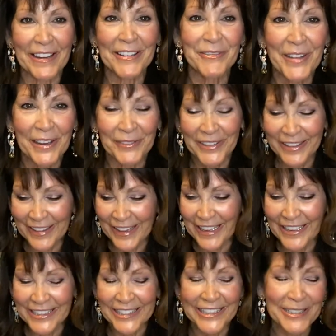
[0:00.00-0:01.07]
favorite
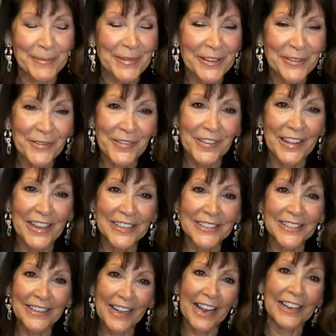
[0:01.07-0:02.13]
things and some of the things
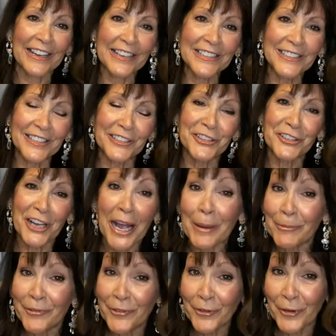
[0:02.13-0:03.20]
that I get to
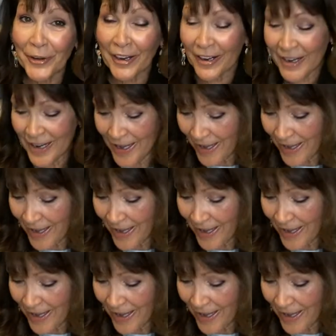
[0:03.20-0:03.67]
shop for